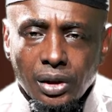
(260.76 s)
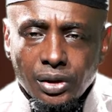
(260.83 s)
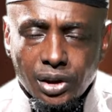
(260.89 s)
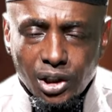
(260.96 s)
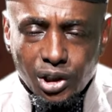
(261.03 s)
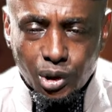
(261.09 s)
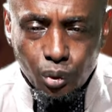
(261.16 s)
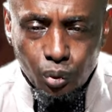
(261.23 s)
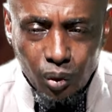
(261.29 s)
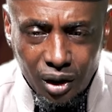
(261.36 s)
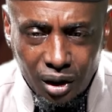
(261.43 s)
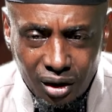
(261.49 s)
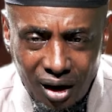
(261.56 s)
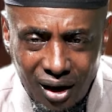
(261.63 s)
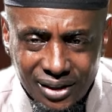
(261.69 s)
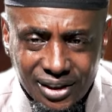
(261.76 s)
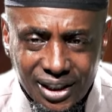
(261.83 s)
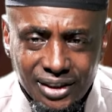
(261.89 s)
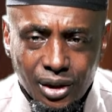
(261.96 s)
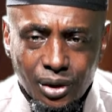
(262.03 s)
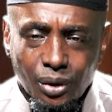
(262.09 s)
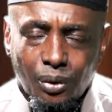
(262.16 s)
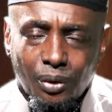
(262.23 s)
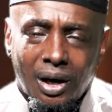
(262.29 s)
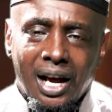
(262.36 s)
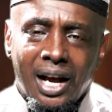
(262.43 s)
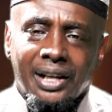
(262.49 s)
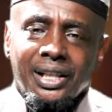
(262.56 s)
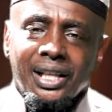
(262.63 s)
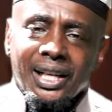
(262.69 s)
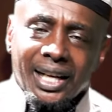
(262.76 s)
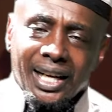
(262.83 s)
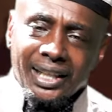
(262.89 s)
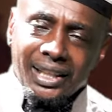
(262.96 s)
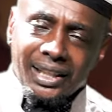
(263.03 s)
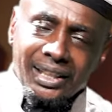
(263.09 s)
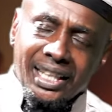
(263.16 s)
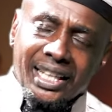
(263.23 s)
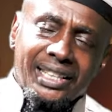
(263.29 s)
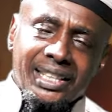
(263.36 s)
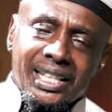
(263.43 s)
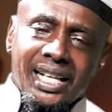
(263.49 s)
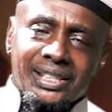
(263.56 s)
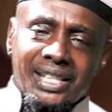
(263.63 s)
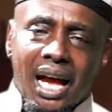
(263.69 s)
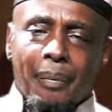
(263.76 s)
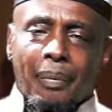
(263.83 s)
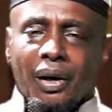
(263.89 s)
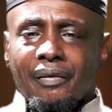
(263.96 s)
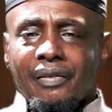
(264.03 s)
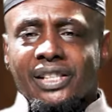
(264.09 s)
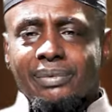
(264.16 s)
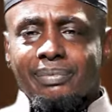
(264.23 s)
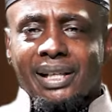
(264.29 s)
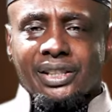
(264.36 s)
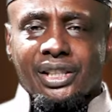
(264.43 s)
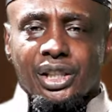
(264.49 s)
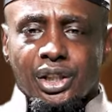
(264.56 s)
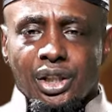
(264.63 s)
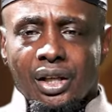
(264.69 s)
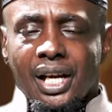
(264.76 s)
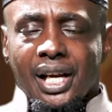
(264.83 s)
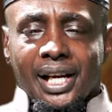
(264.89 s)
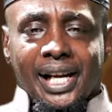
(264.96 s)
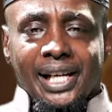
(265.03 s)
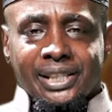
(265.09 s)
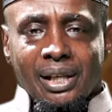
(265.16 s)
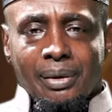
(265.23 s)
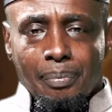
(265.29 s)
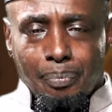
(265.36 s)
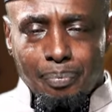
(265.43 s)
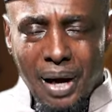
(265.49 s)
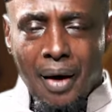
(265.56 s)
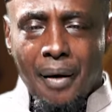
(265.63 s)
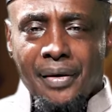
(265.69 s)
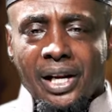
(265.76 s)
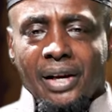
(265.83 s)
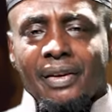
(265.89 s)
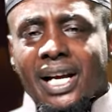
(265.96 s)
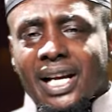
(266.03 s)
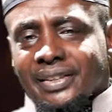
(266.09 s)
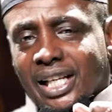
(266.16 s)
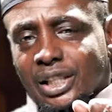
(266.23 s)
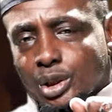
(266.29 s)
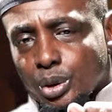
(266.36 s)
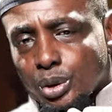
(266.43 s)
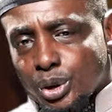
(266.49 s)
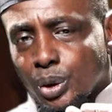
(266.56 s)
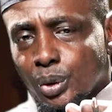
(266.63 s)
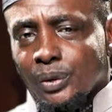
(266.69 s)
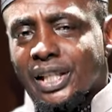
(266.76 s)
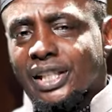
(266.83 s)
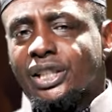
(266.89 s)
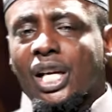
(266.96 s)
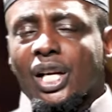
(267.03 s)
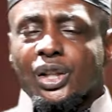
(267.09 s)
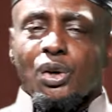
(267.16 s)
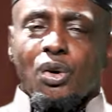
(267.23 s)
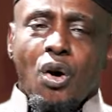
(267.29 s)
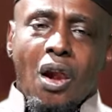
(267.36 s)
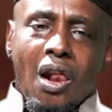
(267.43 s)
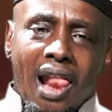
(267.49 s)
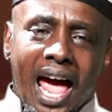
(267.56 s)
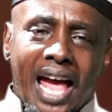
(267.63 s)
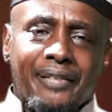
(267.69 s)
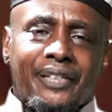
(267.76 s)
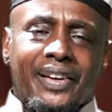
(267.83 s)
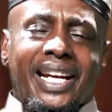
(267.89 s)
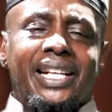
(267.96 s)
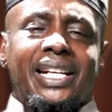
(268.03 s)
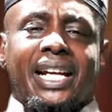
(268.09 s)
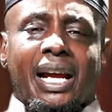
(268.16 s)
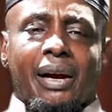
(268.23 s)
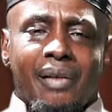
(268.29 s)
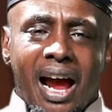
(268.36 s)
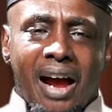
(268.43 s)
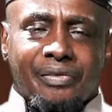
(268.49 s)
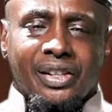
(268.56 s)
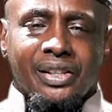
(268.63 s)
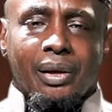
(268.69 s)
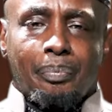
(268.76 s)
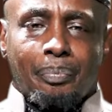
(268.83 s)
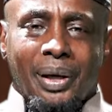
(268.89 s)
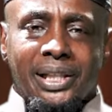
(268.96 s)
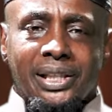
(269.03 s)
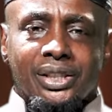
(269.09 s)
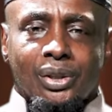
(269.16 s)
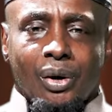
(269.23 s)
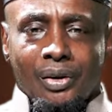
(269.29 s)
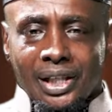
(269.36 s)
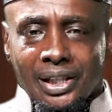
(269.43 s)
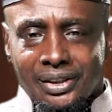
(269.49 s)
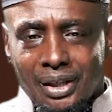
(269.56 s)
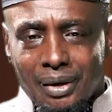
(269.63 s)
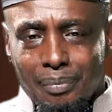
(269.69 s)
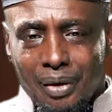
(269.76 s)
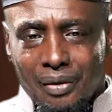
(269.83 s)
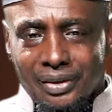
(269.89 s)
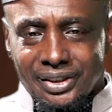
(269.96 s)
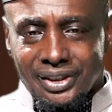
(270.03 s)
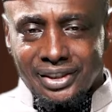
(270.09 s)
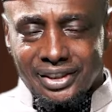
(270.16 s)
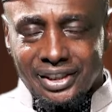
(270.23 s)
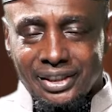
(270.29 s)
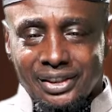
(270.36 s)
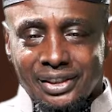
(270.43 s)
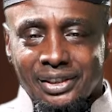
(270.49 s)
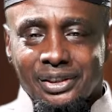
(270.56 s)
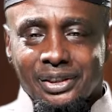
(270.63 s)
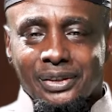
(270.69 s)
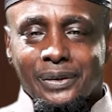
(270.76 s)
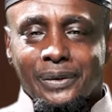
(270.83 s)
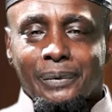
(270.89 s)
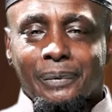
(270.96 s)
To suit what Allah says in the Quran and in the example of his messenger. It's imperative that you do this. Your life in the hereafter depends on it, dear brothers and sisters.